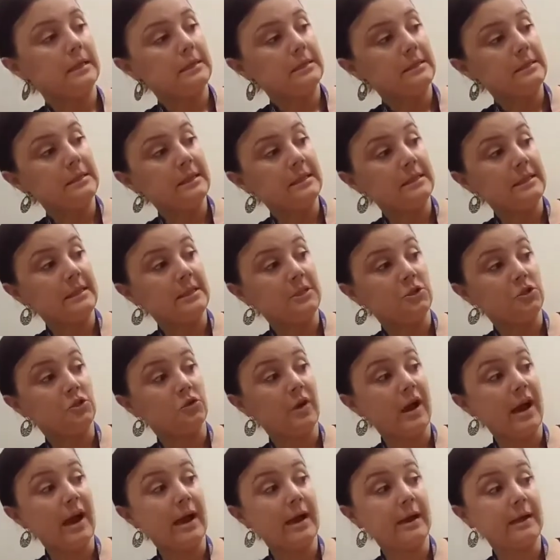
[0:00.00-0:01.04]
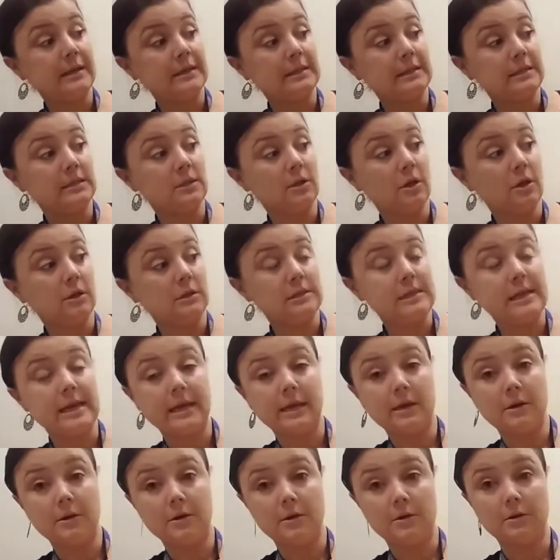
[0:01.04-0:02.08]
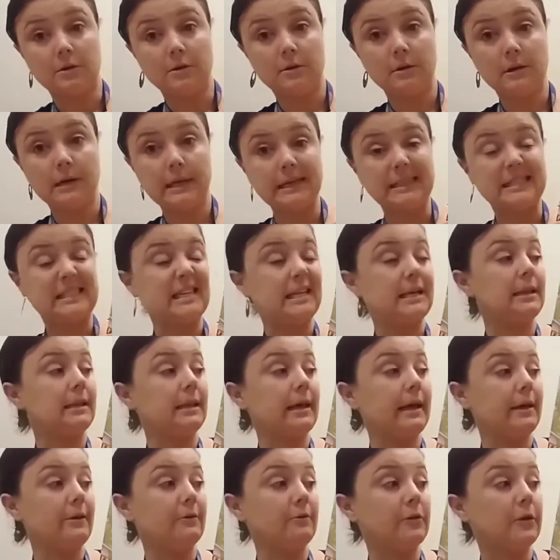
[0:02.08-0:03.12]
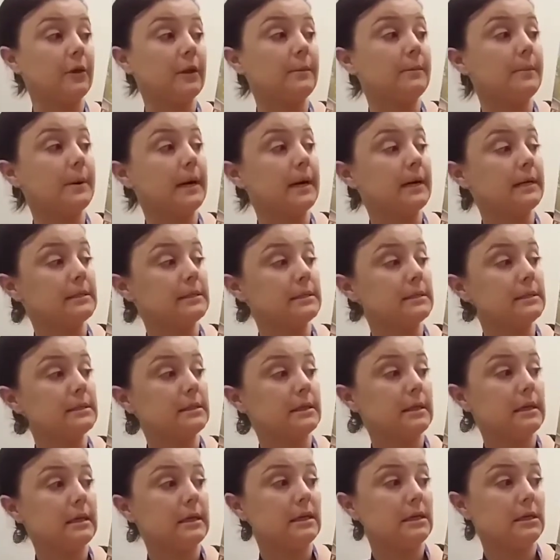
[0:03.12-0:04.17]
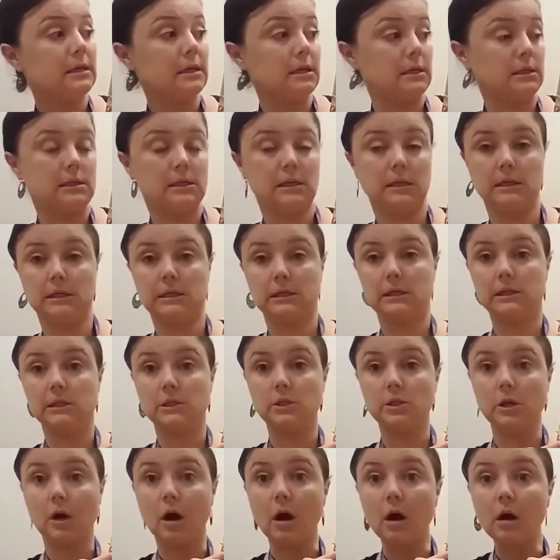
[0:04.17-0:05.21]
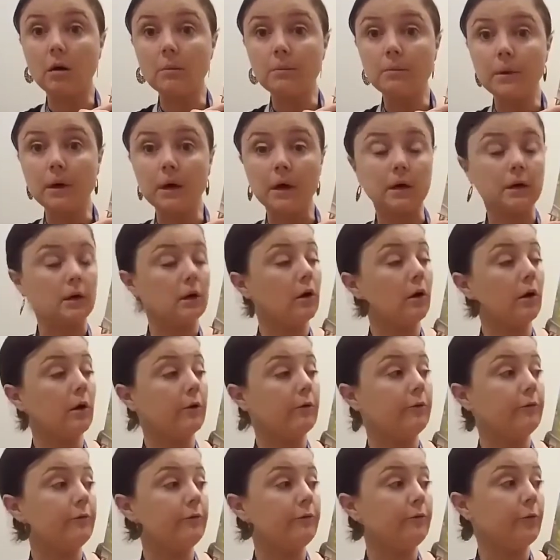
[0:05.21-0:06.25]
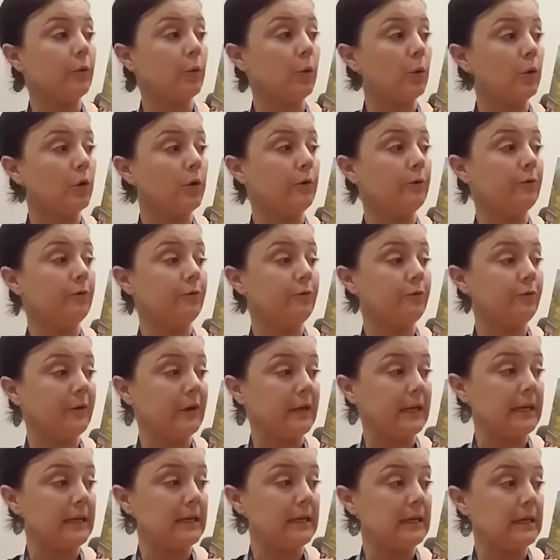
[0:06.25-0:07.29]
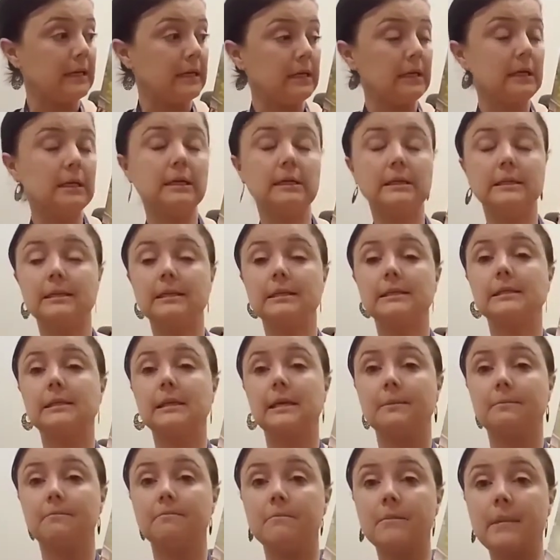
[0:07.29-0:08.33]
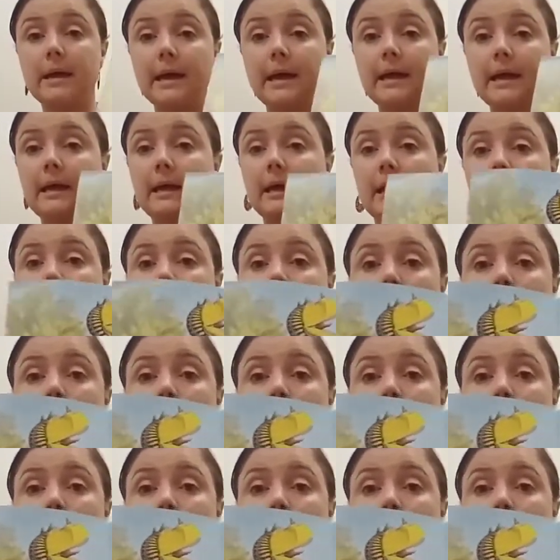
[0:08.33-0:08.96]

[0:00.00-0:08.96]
Does he drag his long tail? Is he late for the bus? Does he stomp on all 4 feet? Does he make a